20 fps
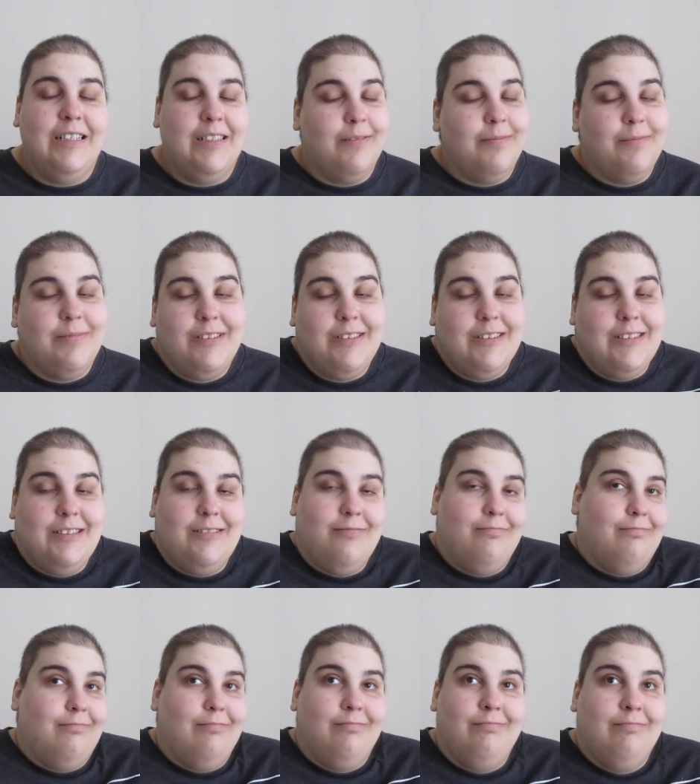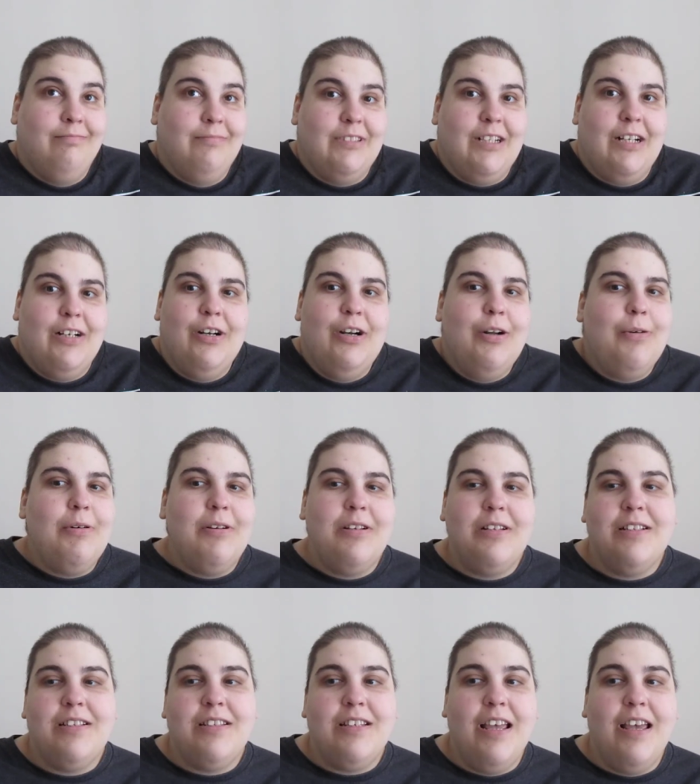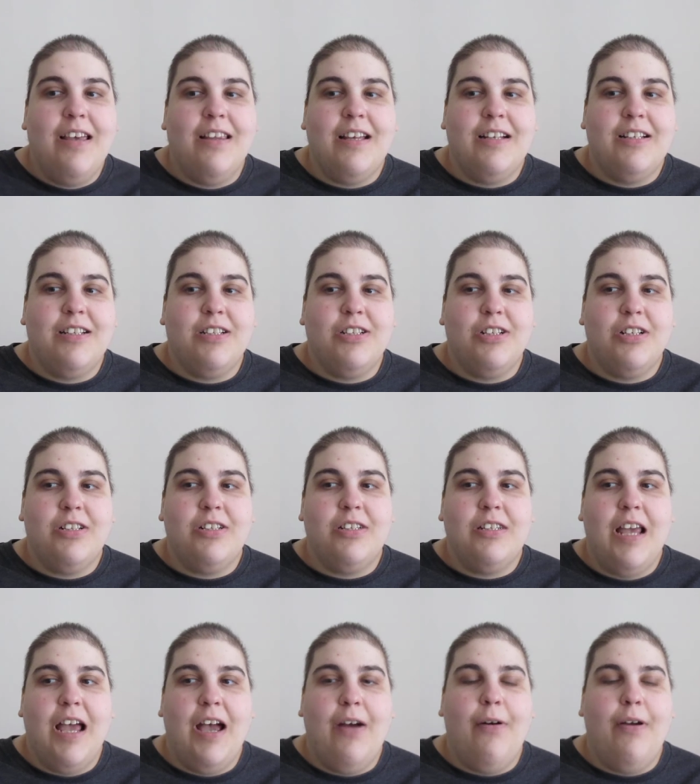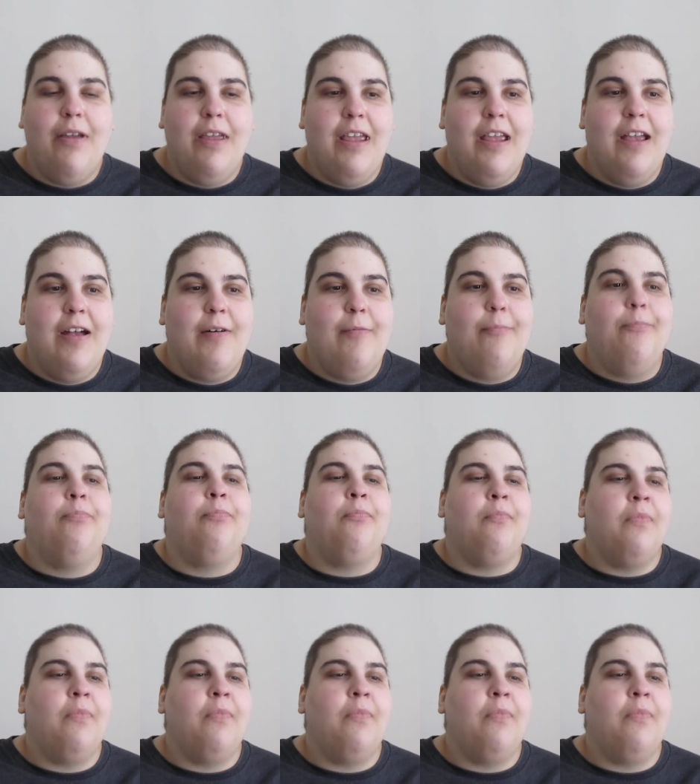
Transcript: I'm like, um, I don't know what to say. That's just how I am.